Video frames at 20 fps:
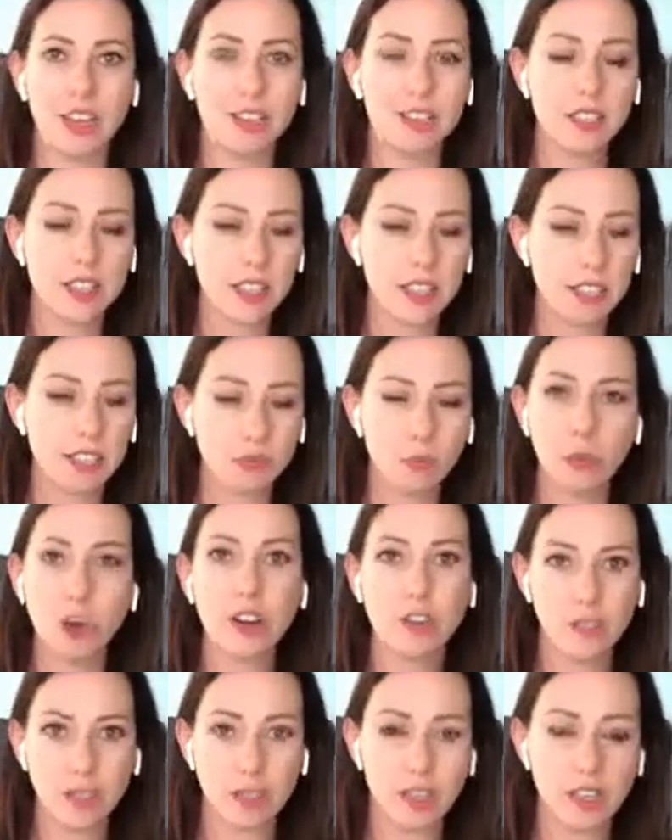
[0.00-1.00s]
Is
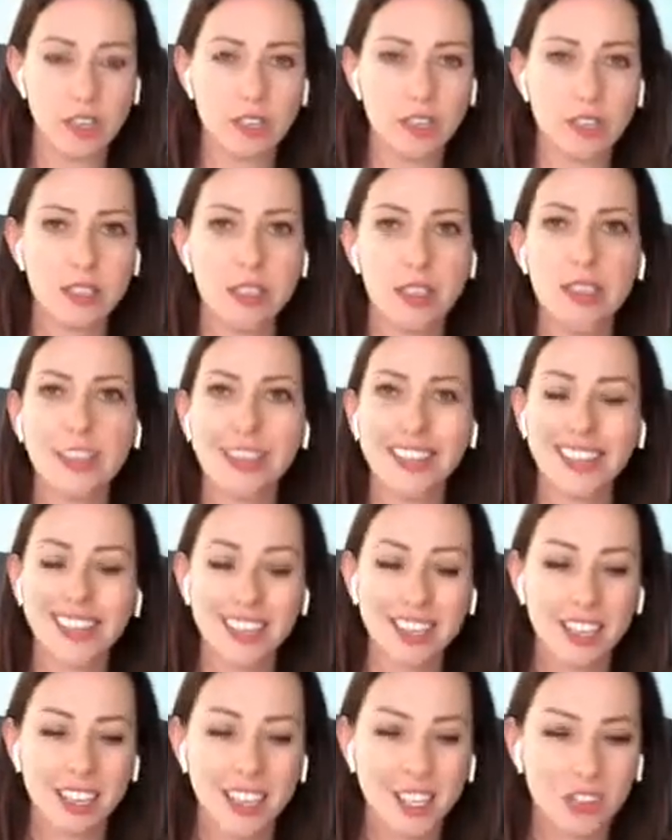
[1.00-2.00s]
one of the things is that,
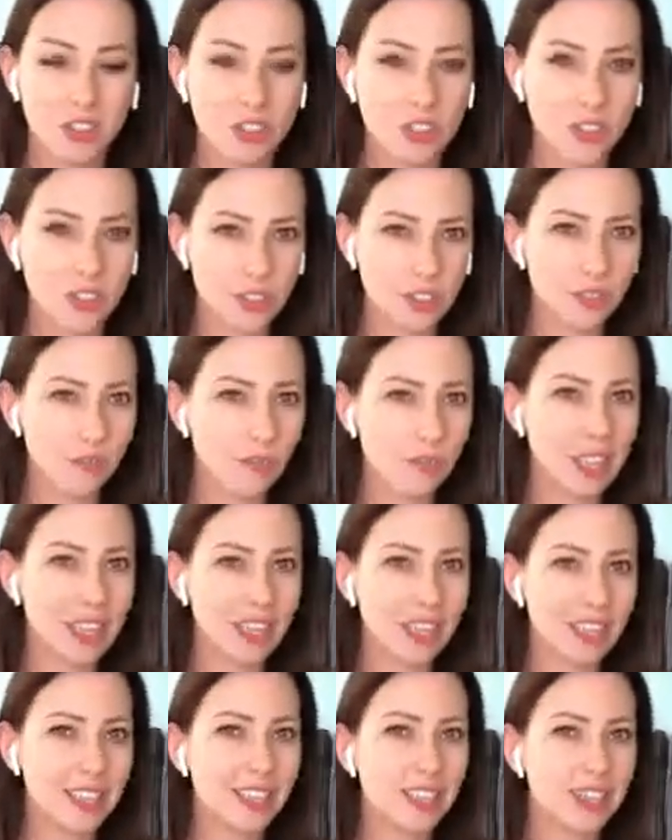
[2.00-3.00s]
like,
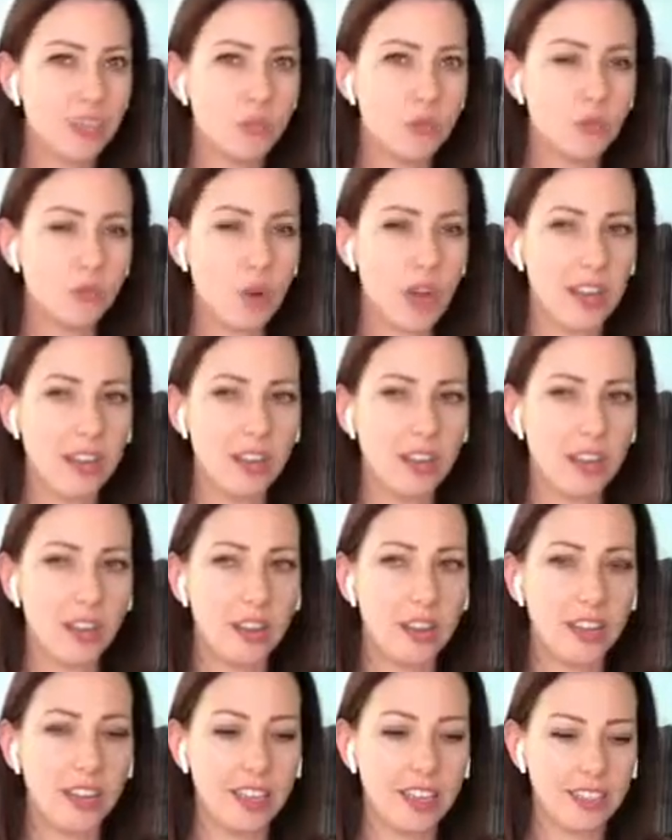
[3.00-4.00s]
feeling into when
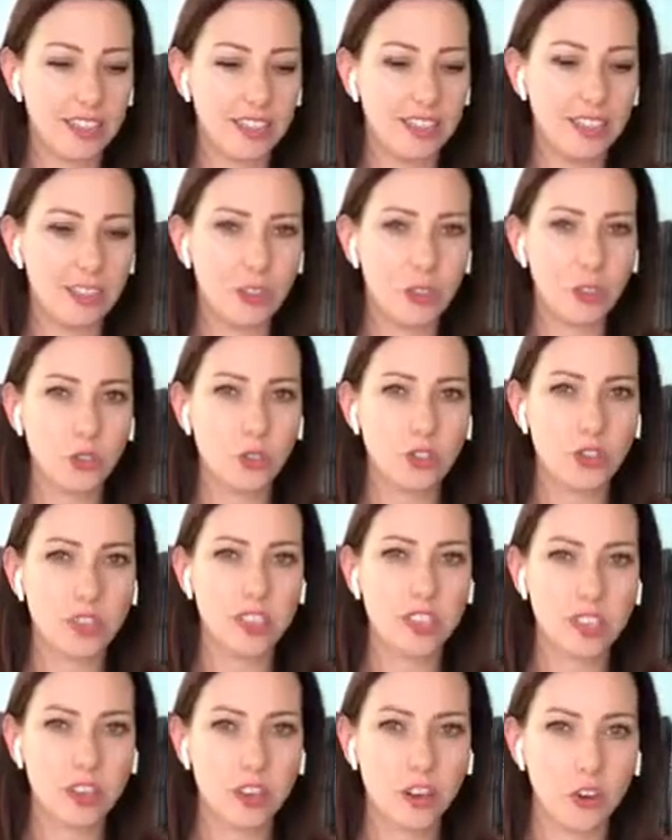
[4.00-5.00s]
it's your true
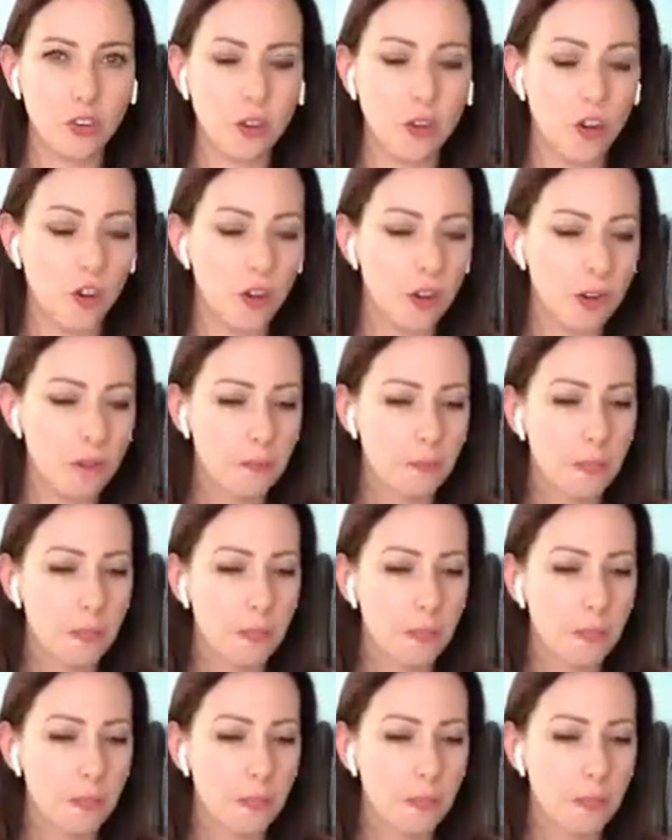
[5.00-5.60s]
desire or not.